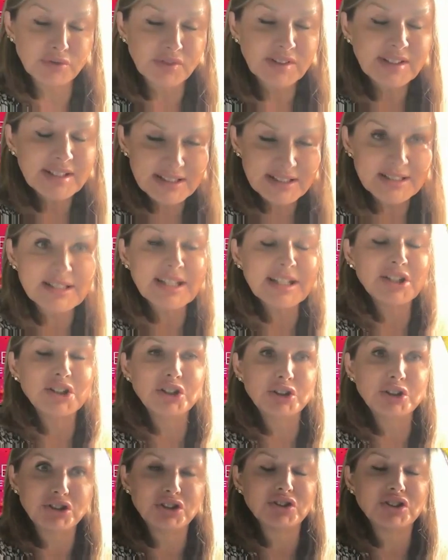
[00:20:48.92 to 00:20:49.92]

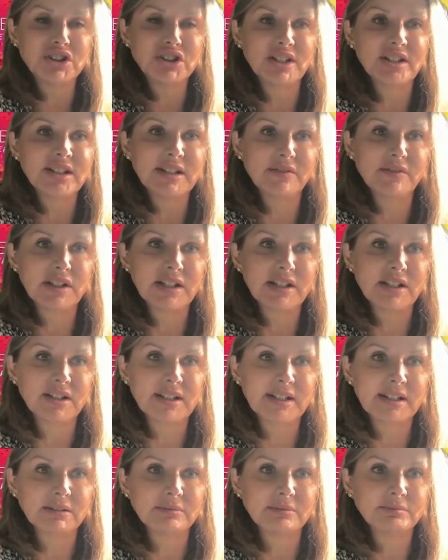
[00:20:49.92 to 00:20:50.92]
continued your journey of
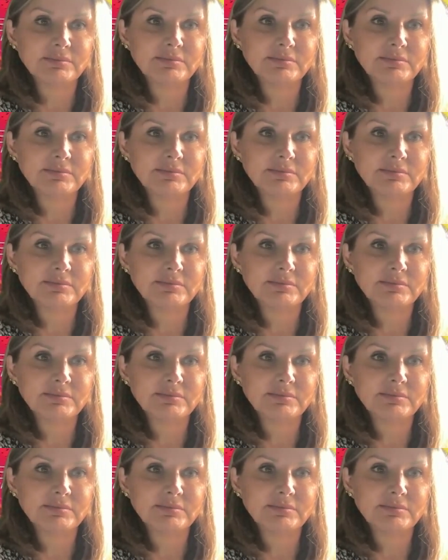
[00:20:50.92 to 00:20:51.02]
learning.